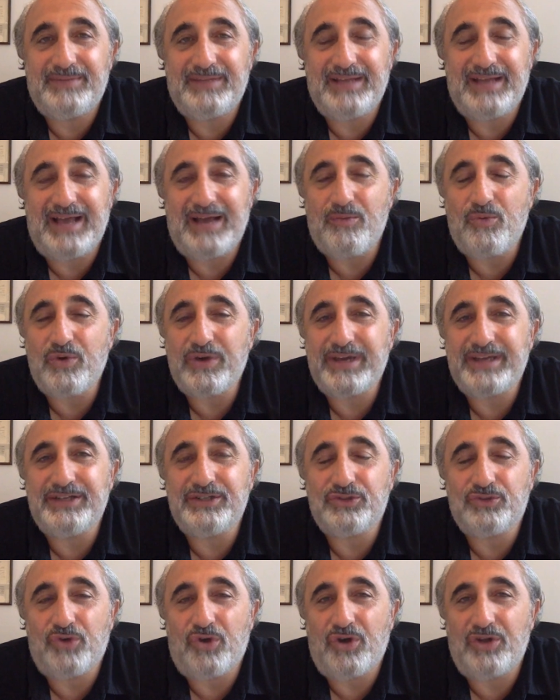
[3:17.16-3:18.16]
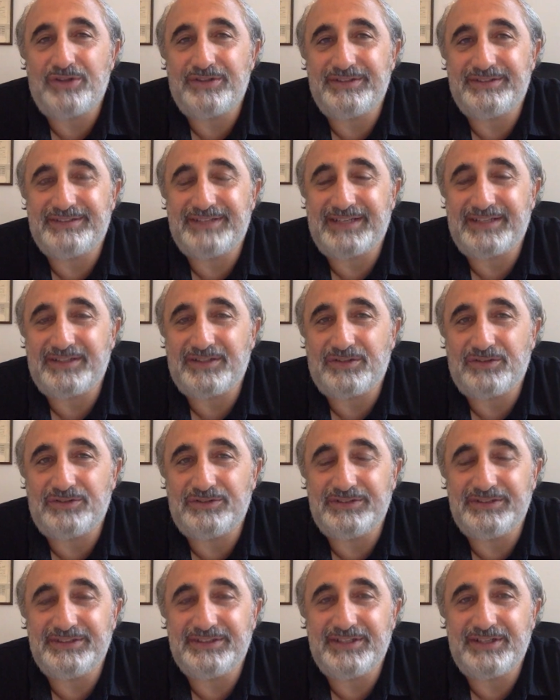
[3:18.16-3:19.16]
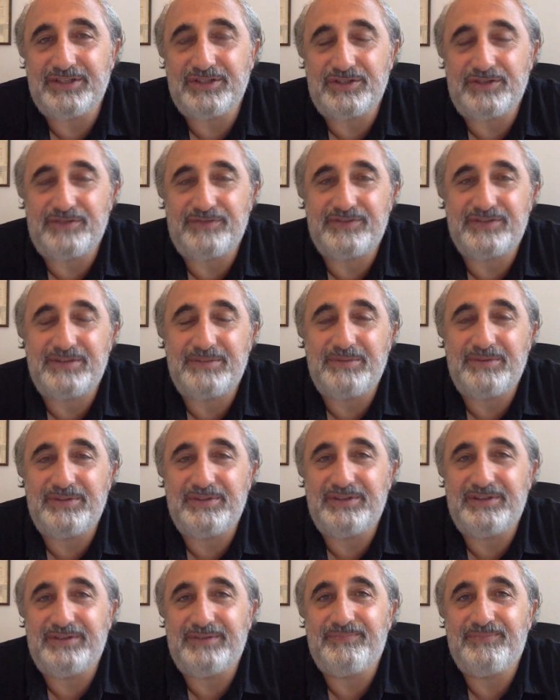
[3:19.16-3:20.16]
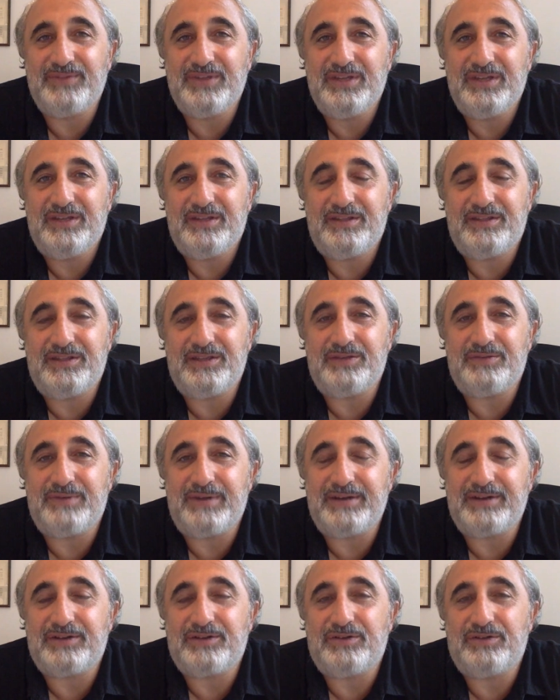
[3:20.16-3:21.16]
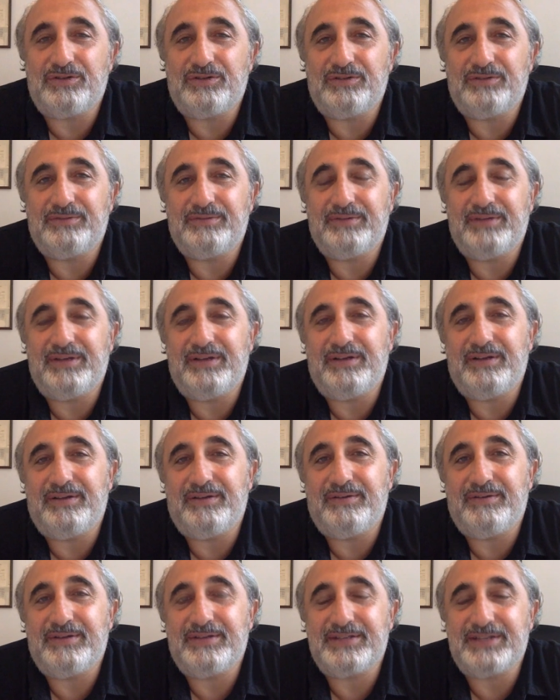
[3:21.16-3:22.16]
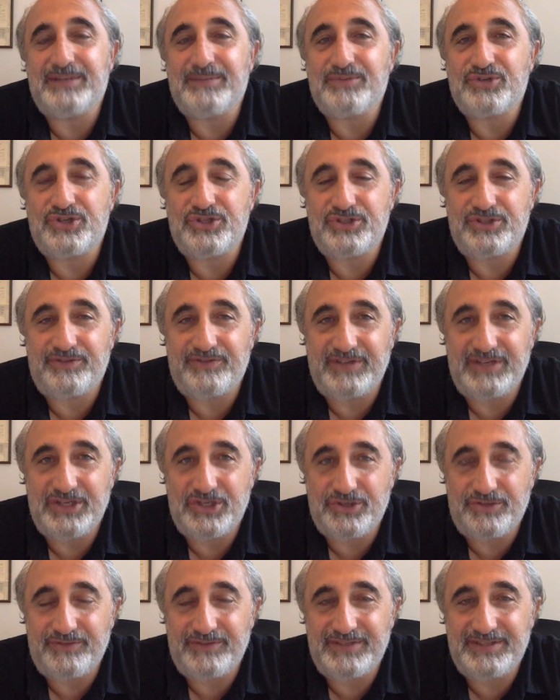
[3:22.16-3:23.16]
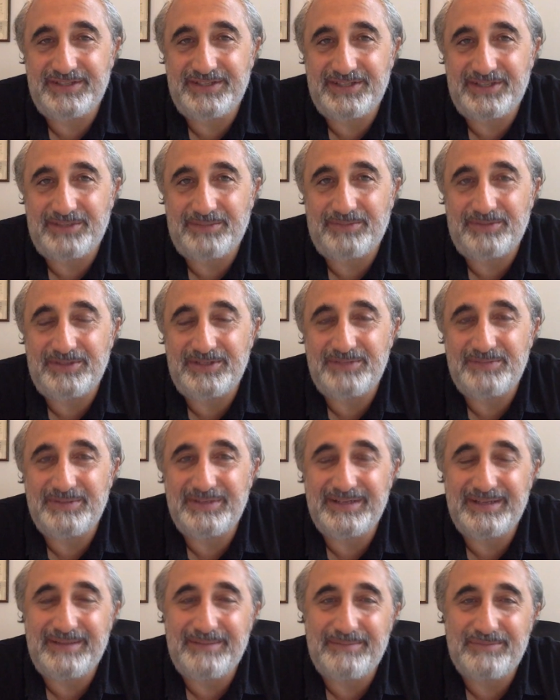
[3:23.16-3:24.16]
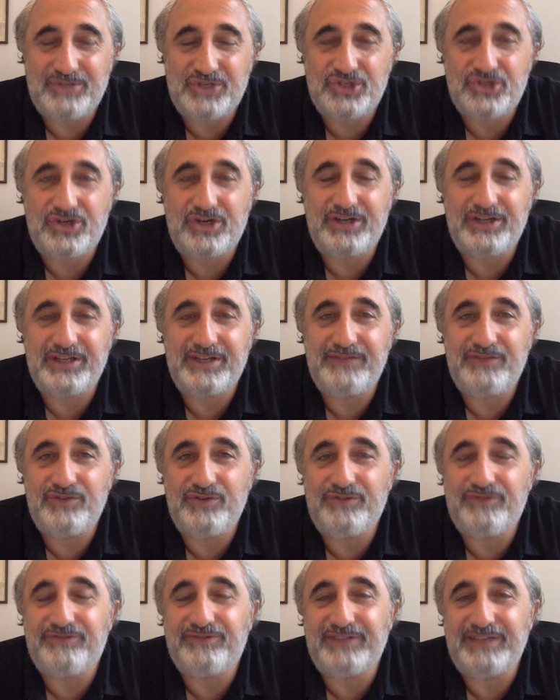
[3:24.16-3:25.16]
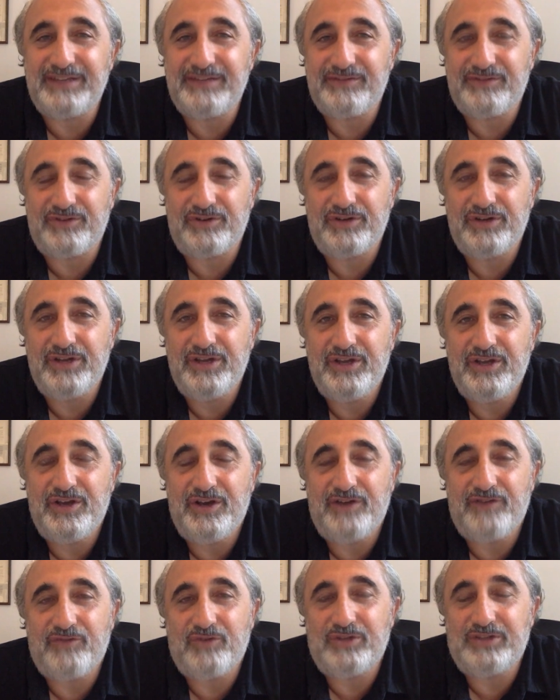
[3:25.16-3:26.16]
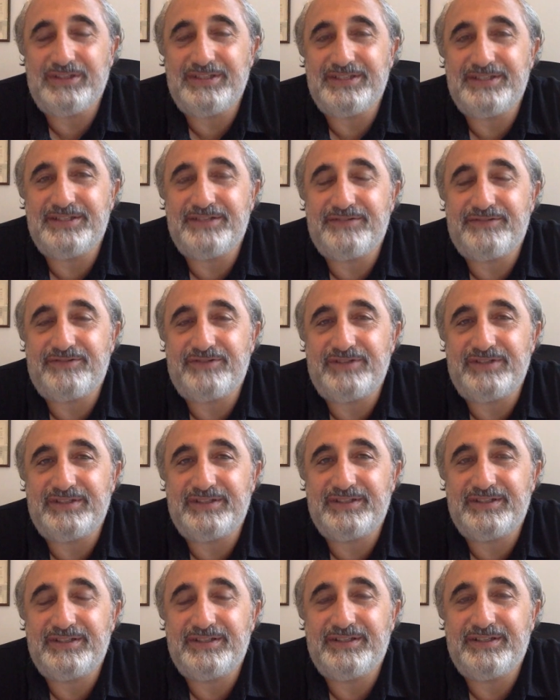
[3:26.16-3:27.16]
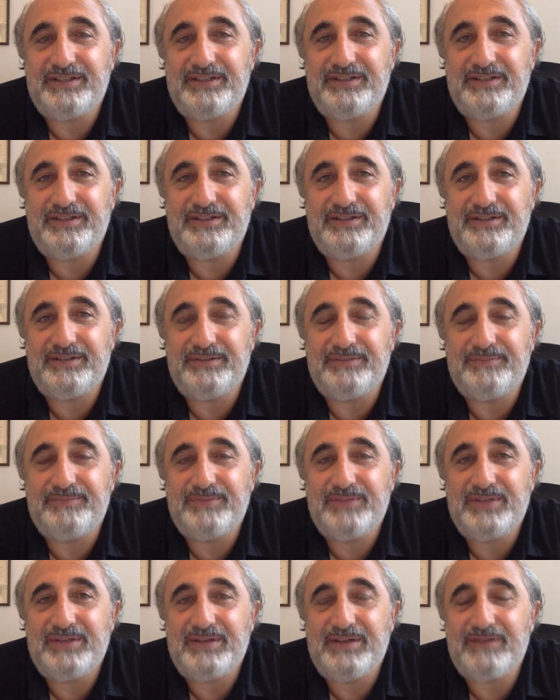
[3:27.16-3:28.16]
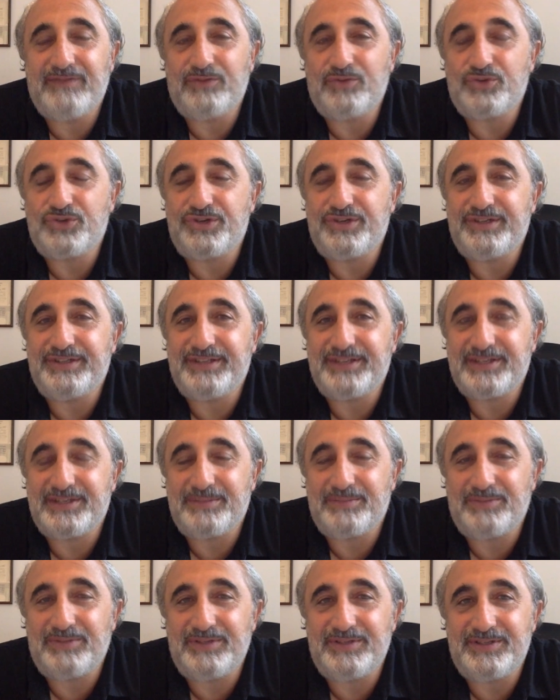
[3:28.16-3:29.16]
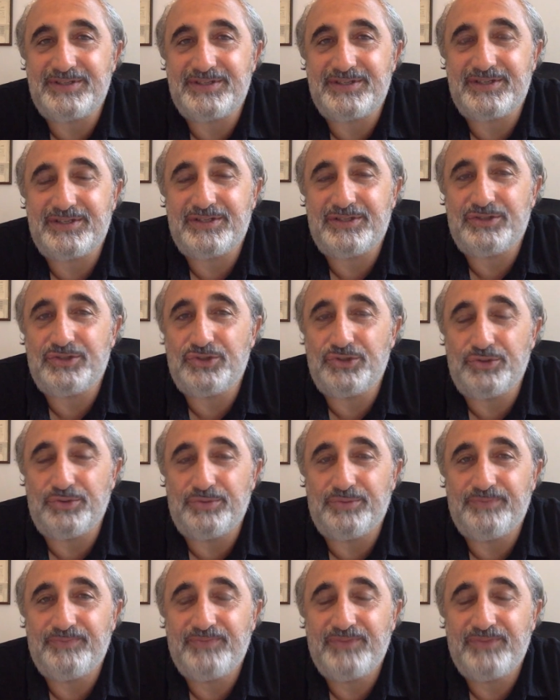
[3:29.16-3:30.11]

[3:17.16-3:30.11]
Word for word: I won't get into all the technical details of some of the theoretical assumptions of each of these disciplines, but I'm just trying to give you a flavor of what these different evolutionary disciplines do.